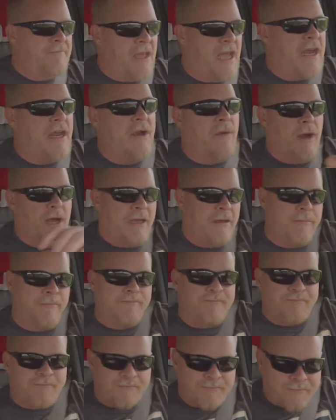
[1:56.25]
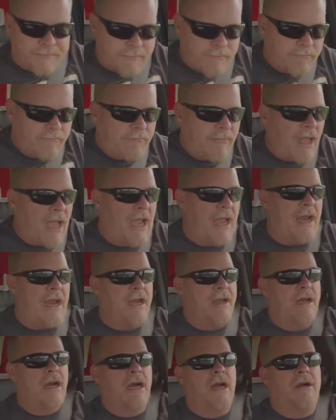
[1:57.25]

Anyway, and